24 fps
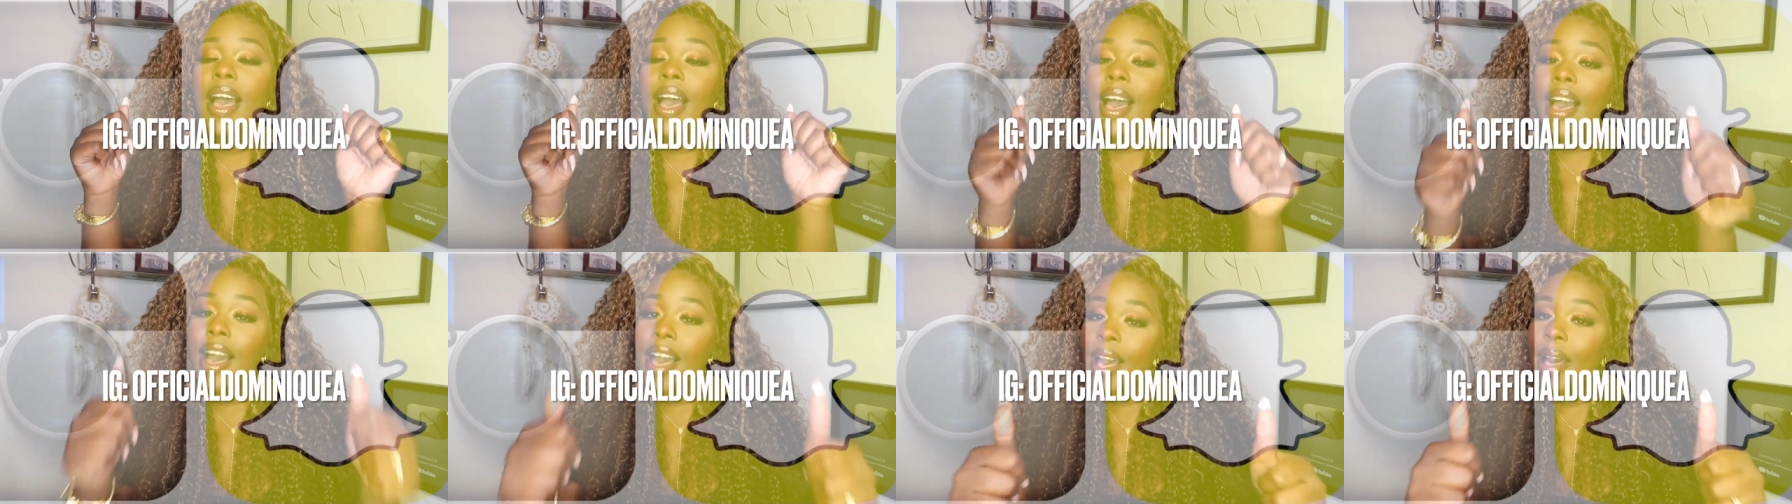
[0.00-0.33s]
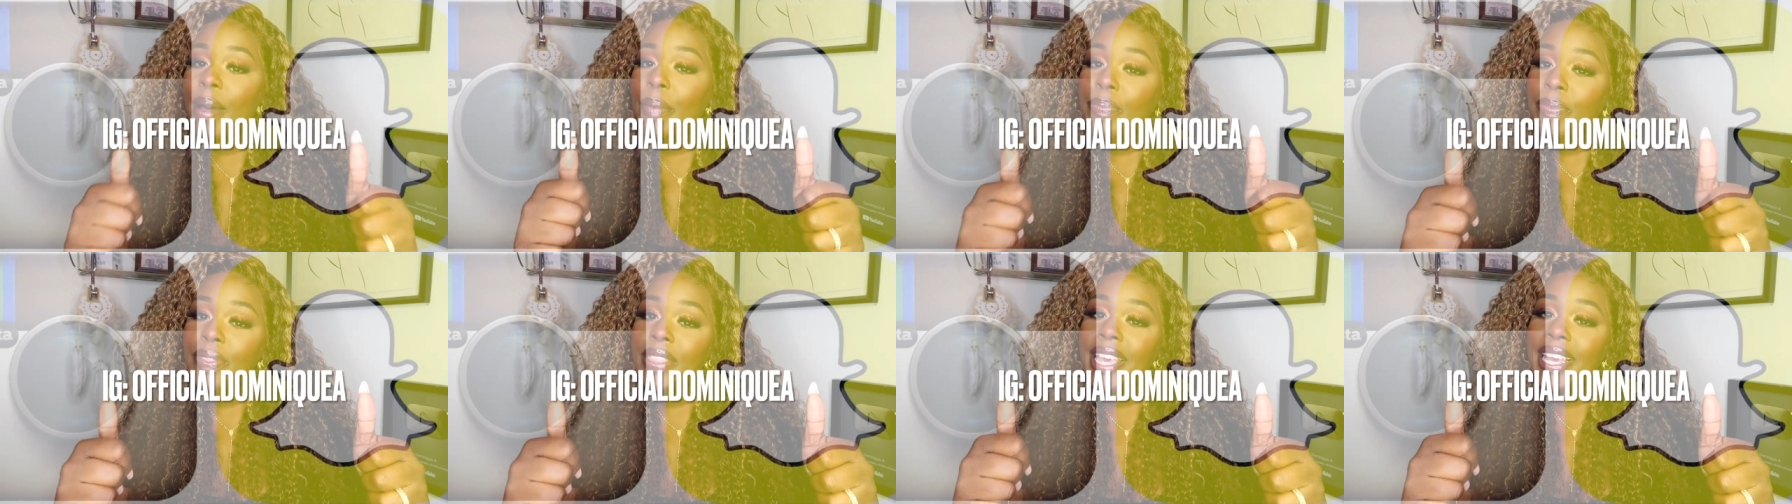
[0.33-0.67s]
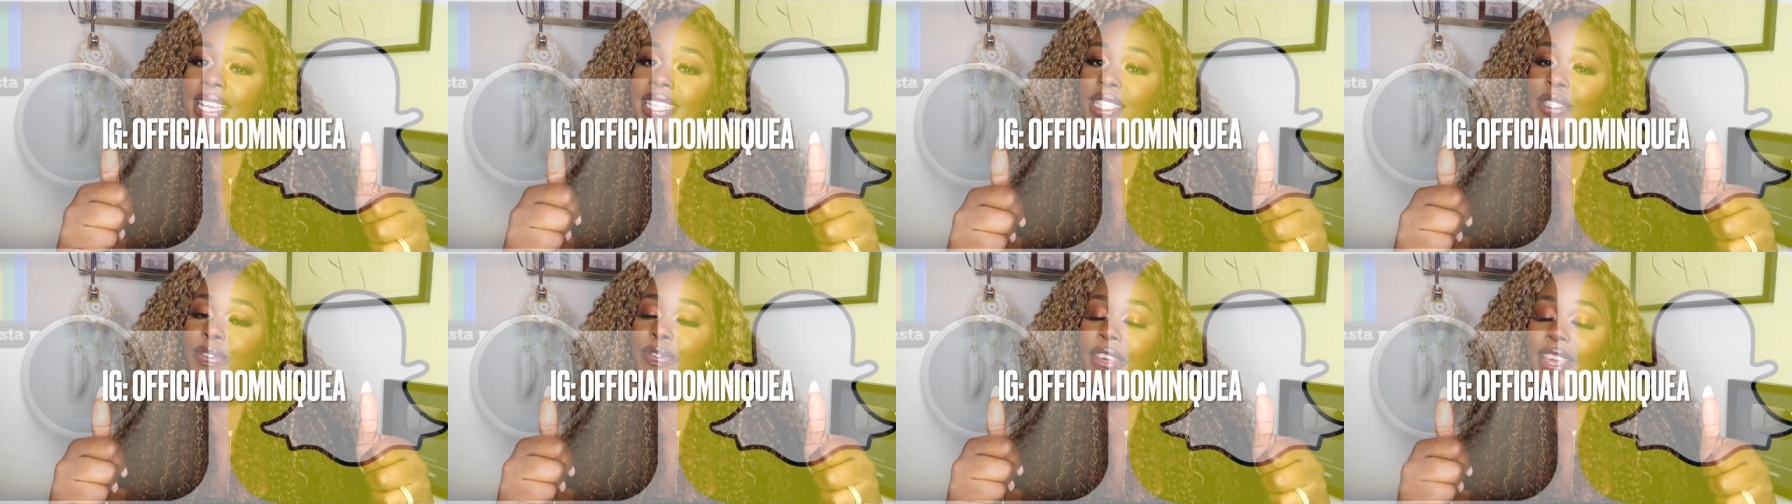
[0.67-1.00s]
up
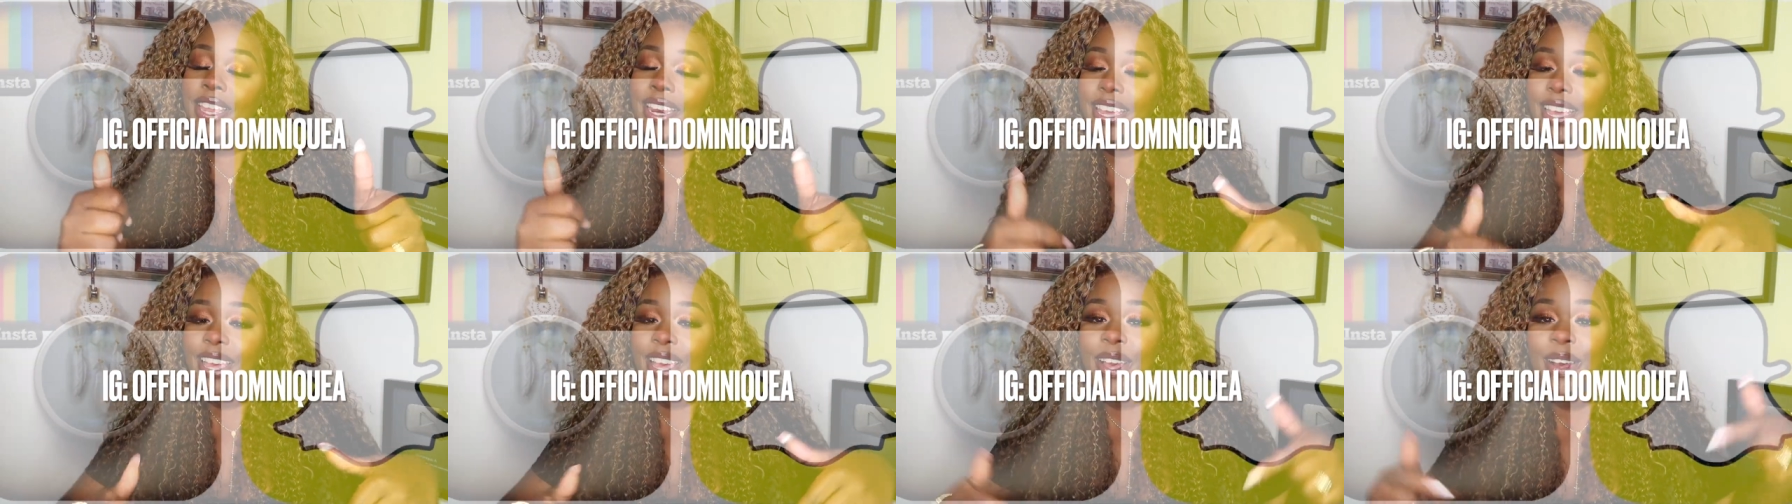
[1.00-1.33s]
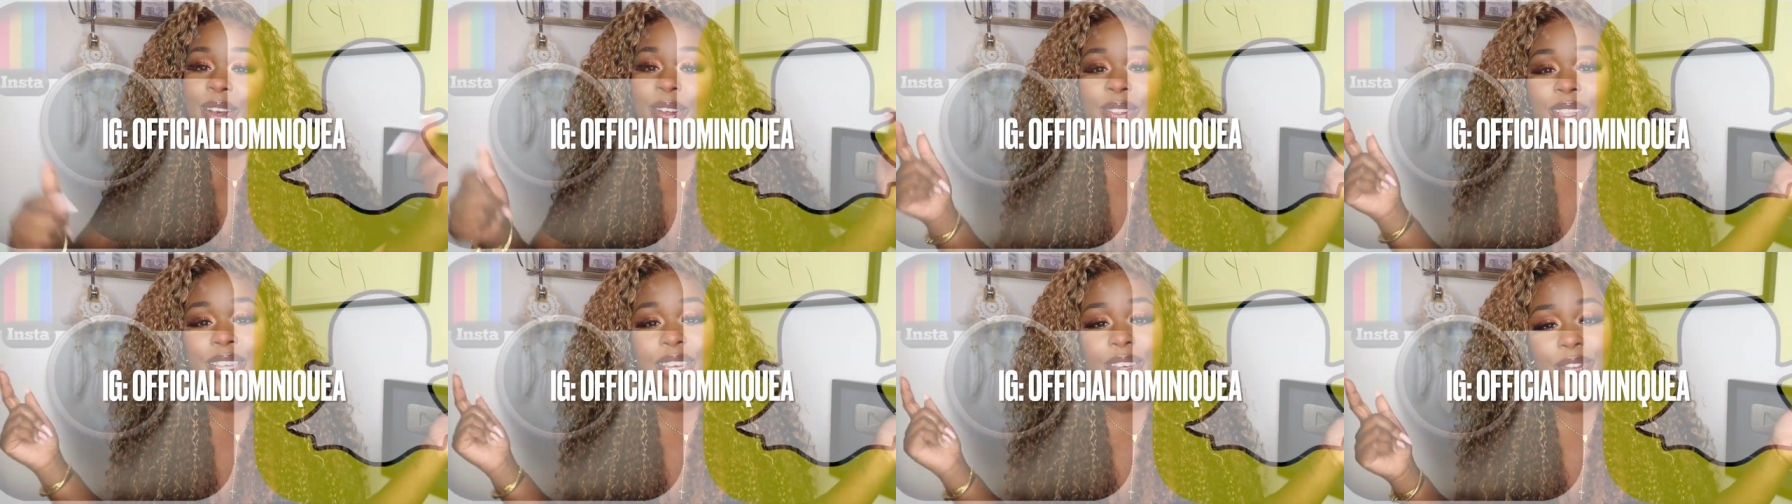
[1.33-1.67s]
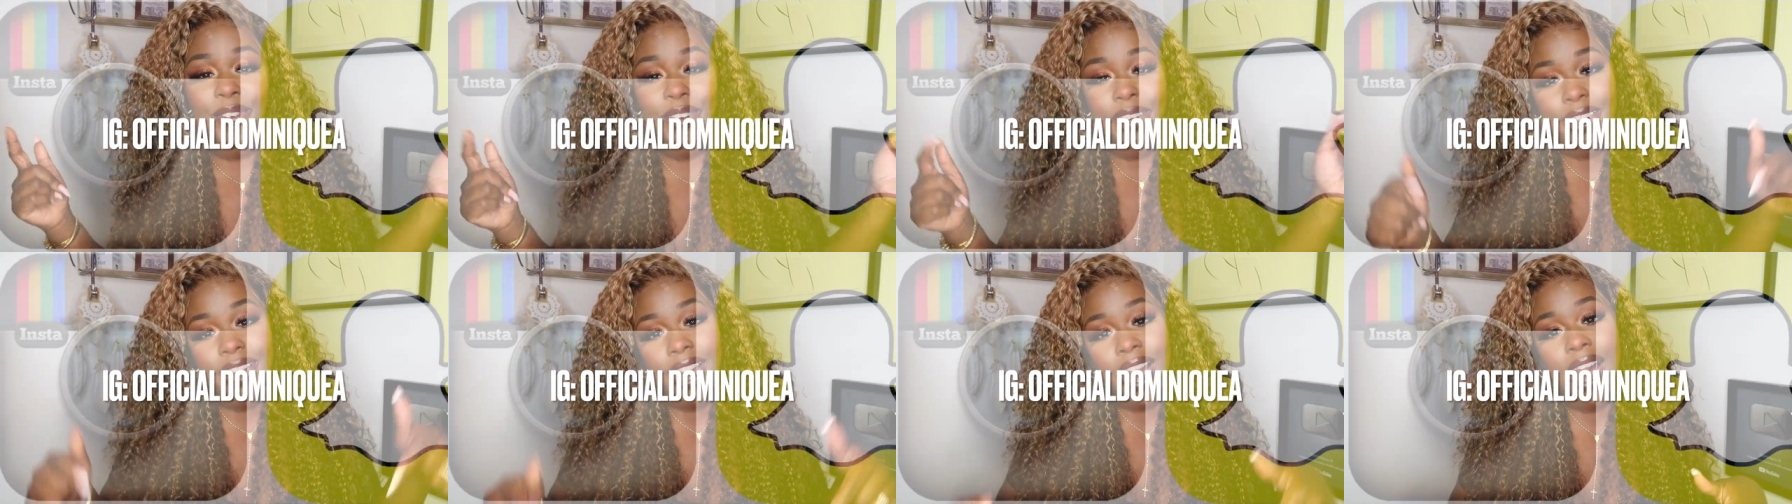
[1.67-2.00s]
this video, leave
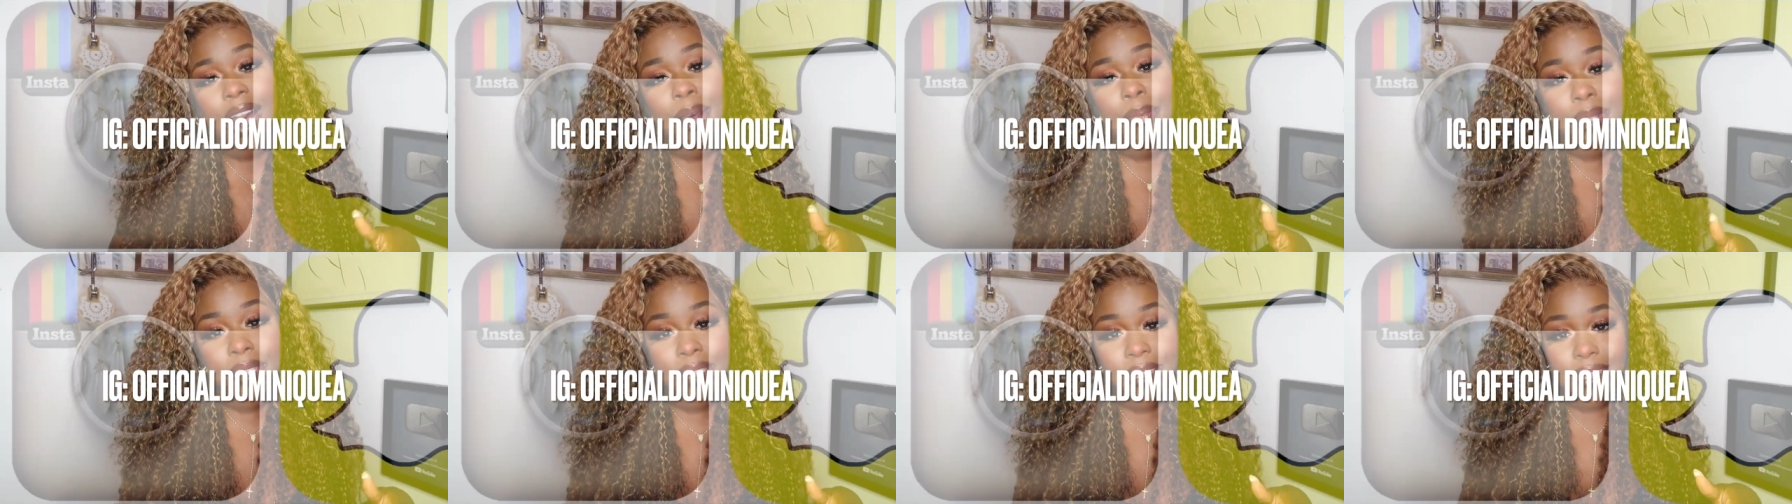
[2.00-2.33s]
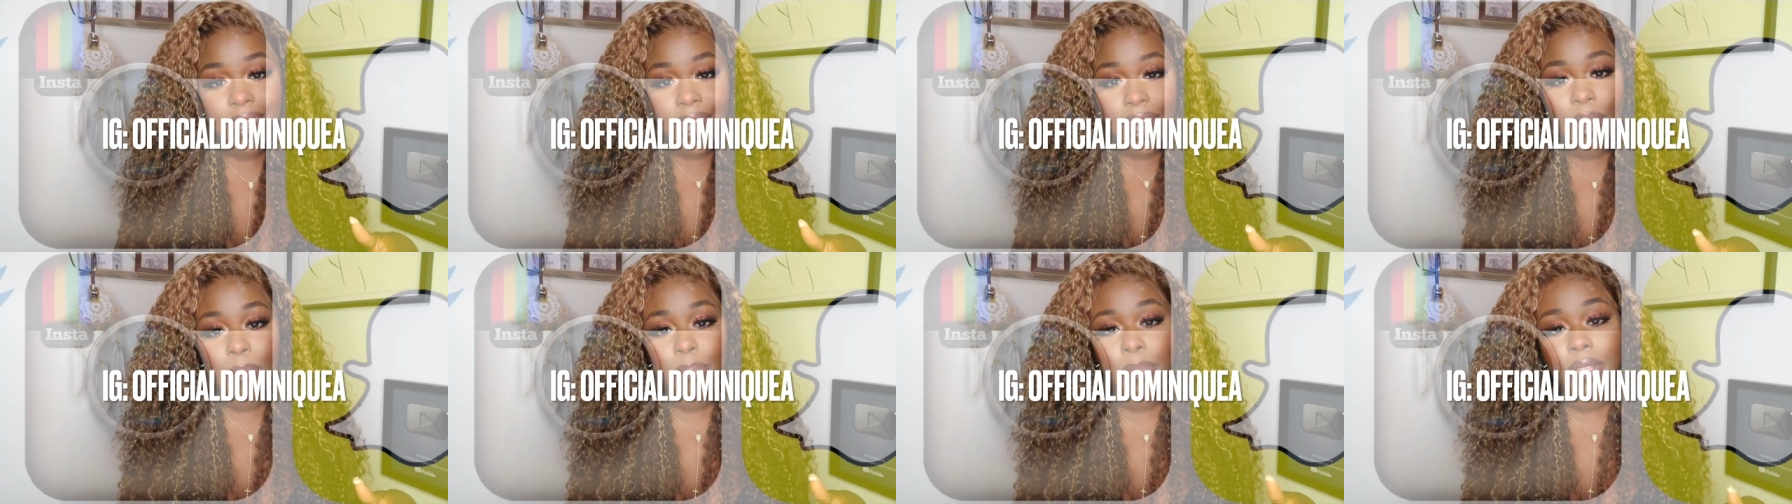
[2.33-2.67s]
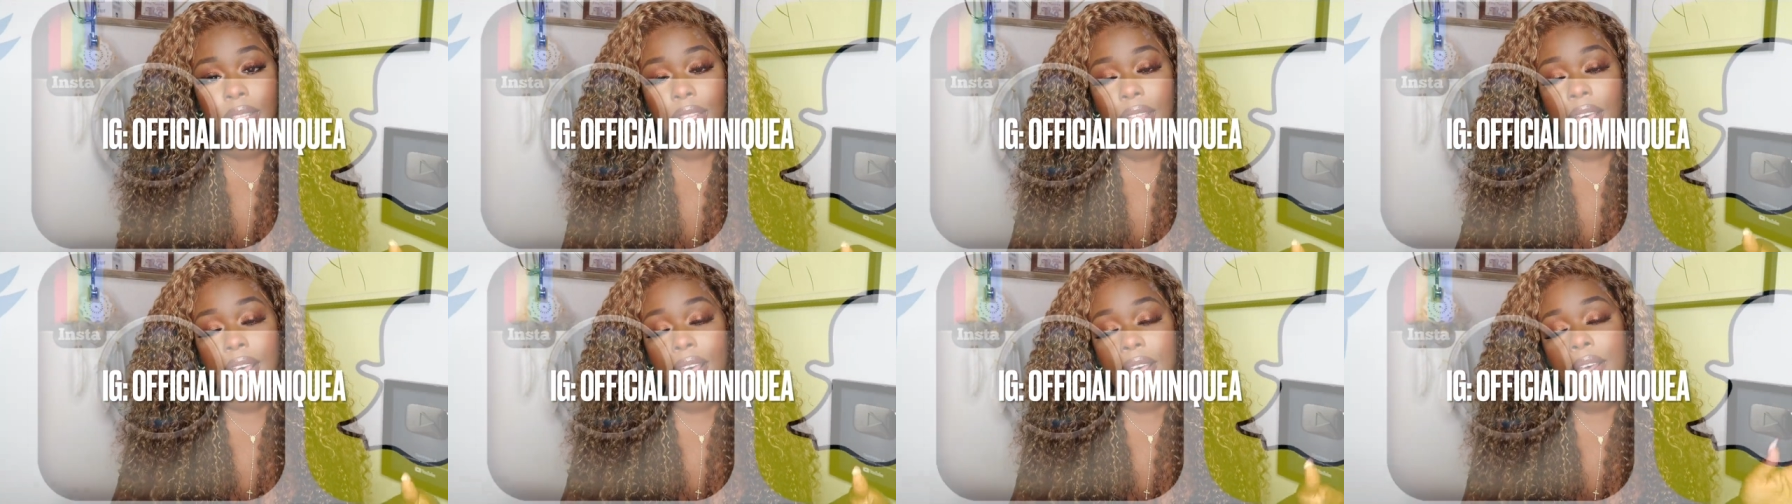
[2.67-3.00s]
your comments down
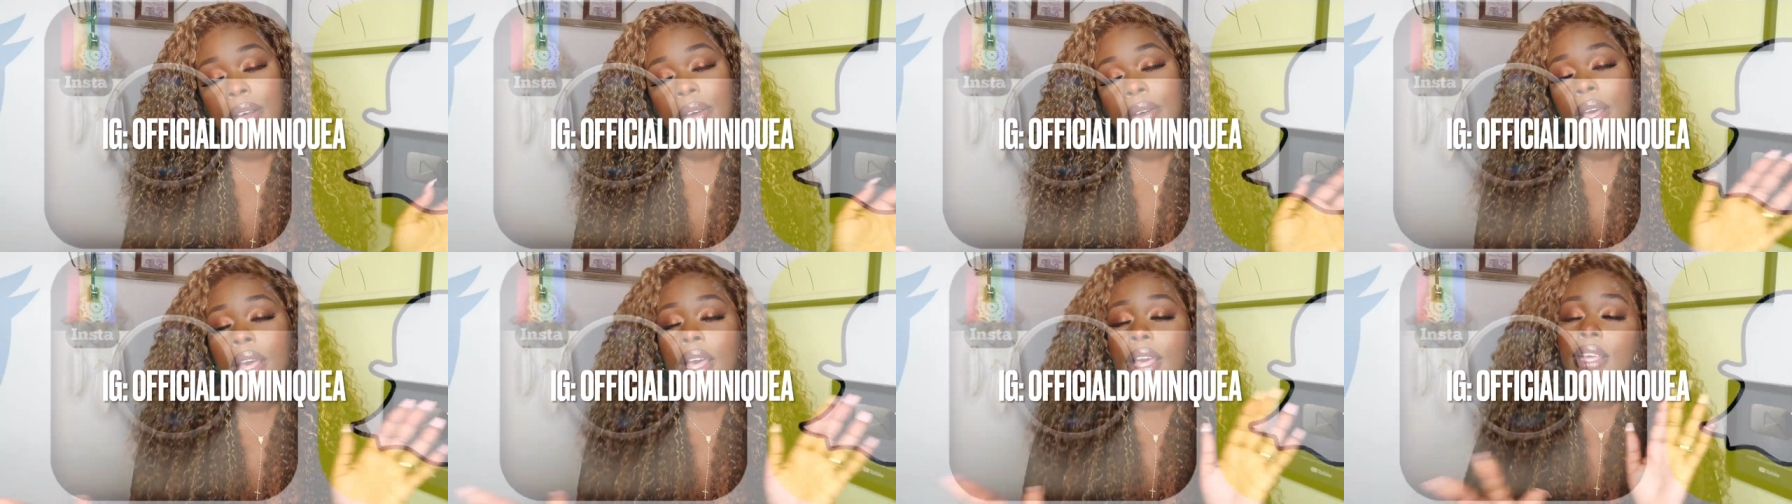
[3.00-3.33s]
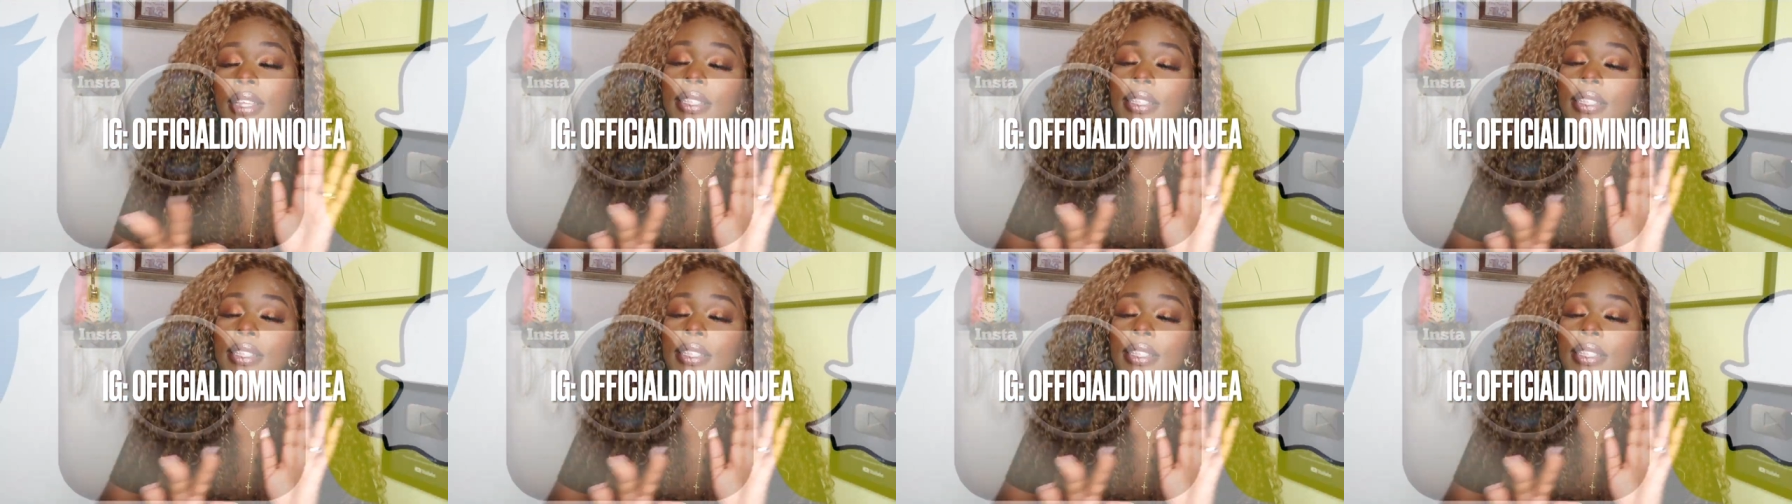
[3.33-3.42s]
below,